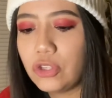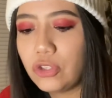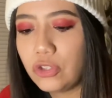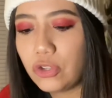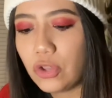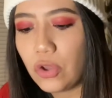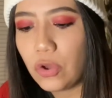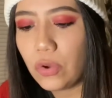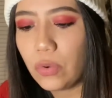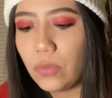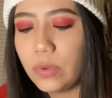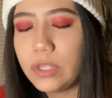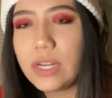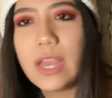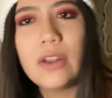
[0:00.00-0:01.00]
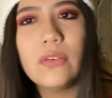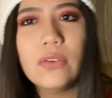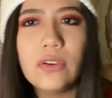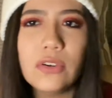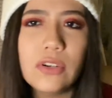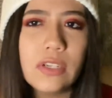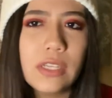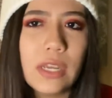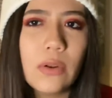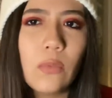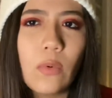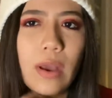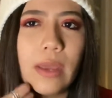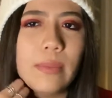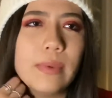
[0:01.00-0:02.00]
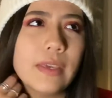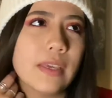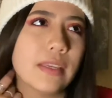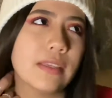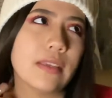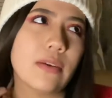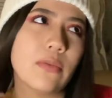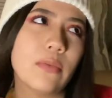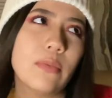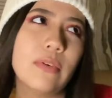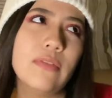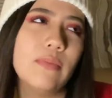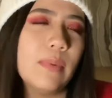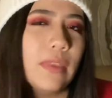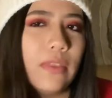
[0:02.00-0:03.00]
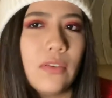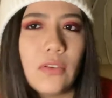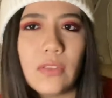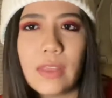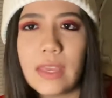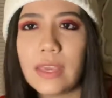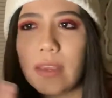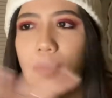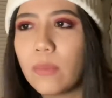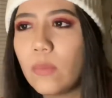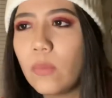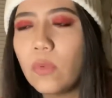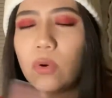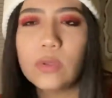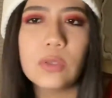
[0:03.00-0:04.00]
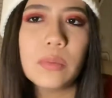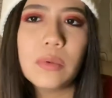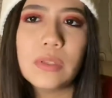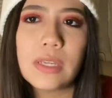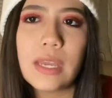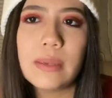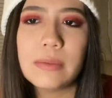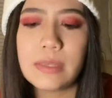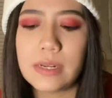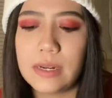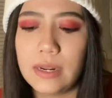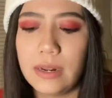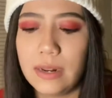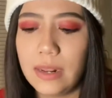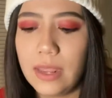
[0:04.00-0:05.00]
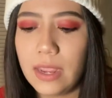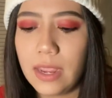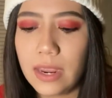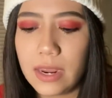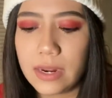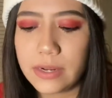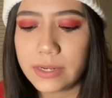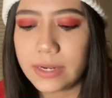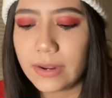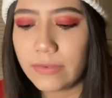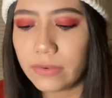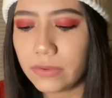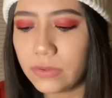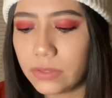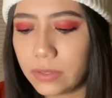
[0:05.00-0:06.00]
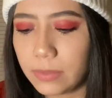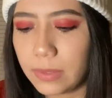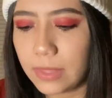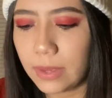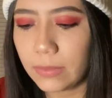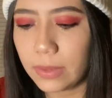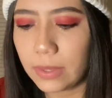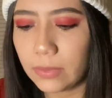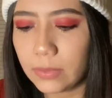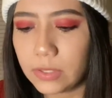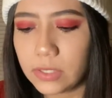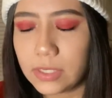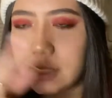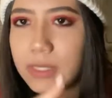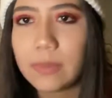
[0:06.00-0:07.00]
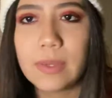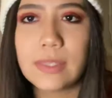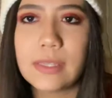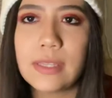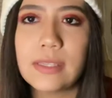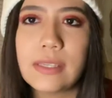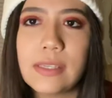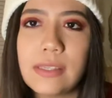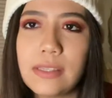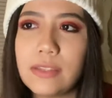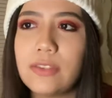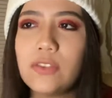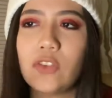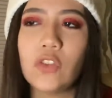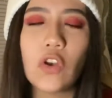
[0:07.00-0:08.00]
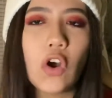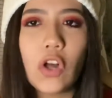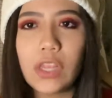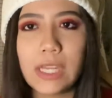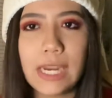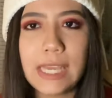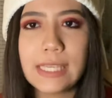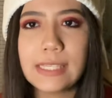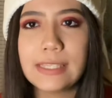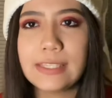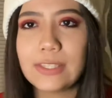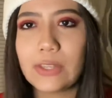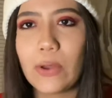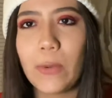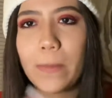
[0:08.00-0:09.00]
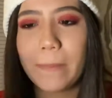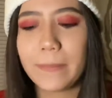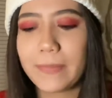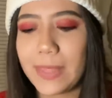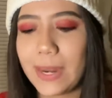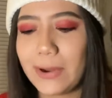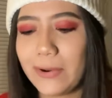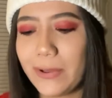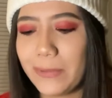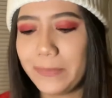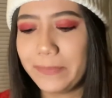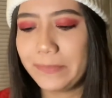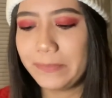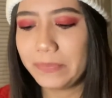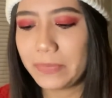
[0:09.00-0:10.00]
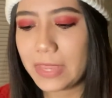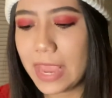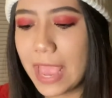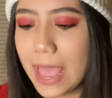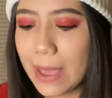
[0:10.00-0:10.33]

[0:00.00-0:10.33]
So, which I don't understand why because we've been there like multiple times and it never used to be that way, which doesn't make sense because it's the holidays. So, I don't know.